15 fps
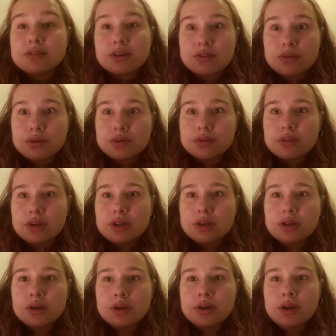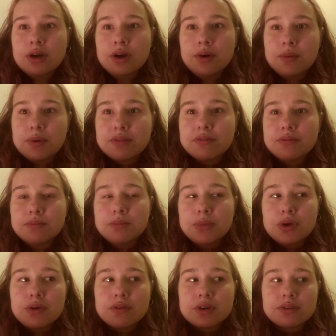exhausted with
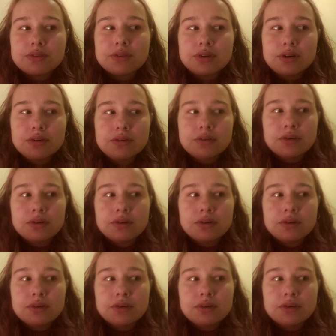moving and stuff.